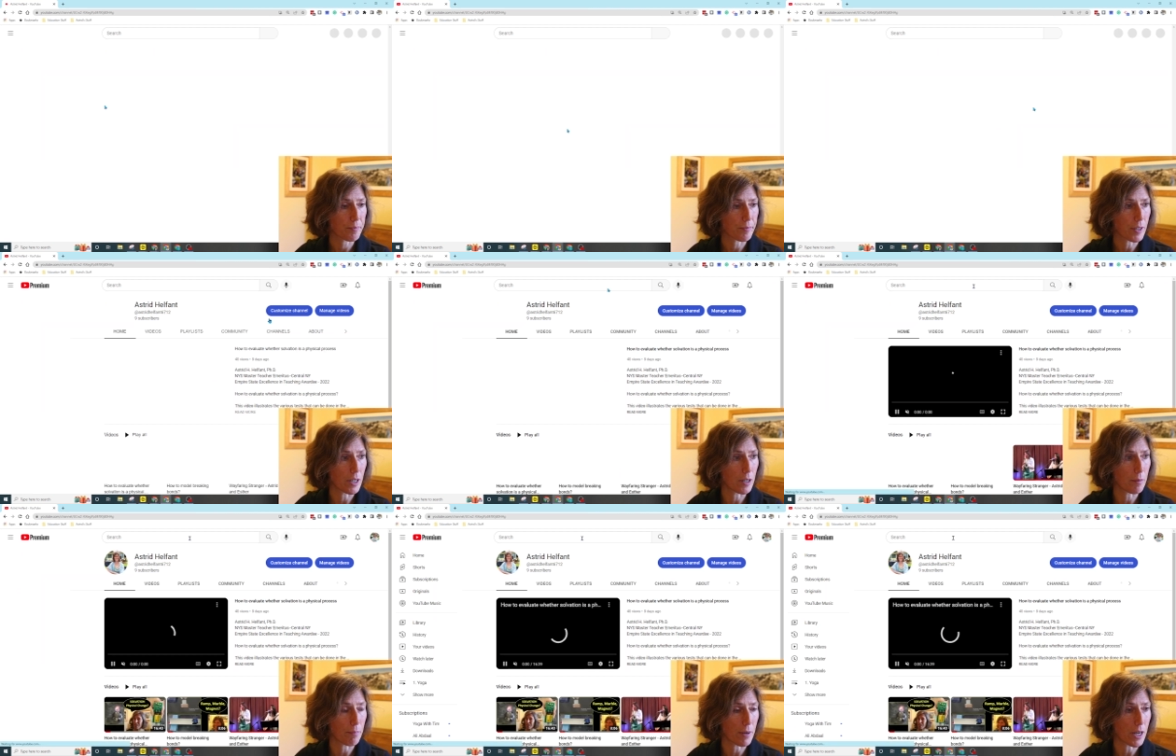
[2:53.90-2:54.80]
in
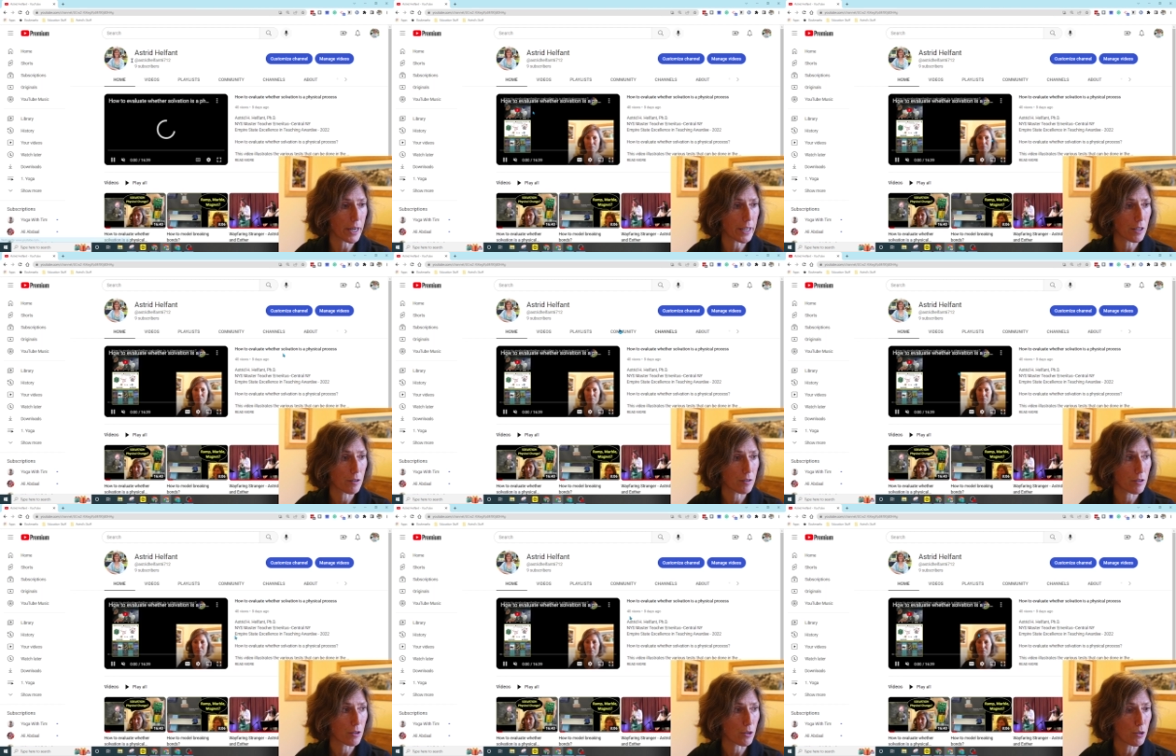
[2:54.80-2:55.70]
my
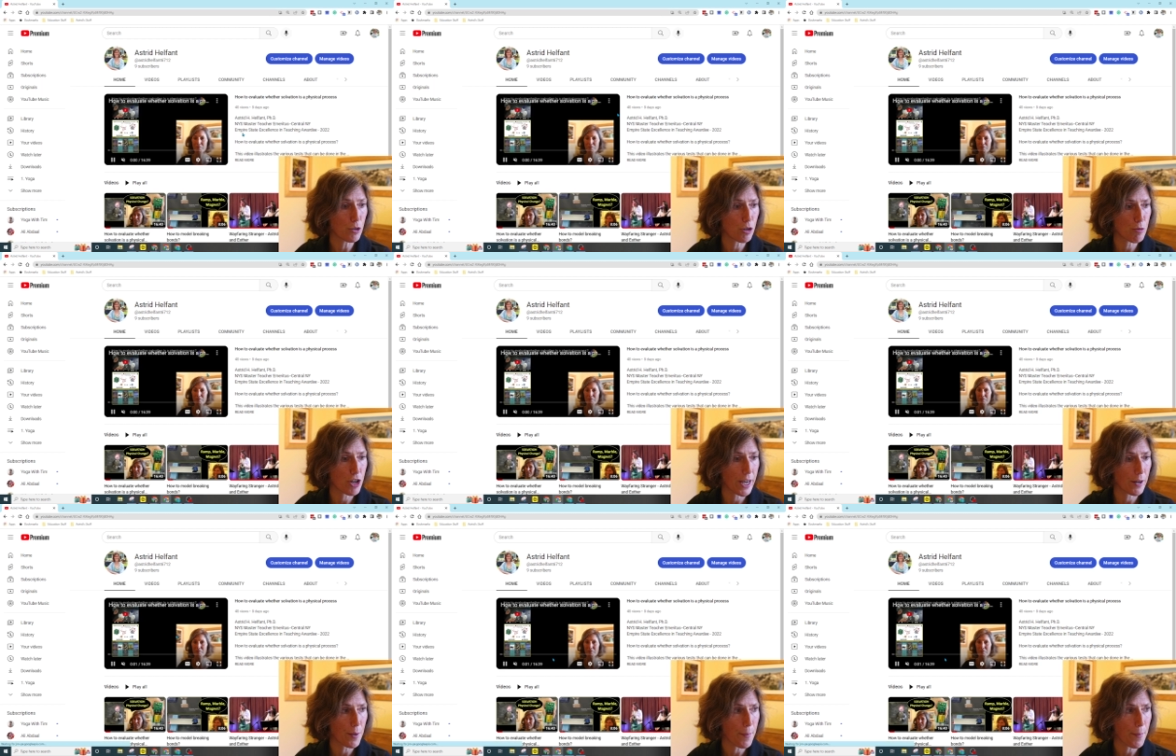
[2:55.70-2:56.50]
YouTube channel.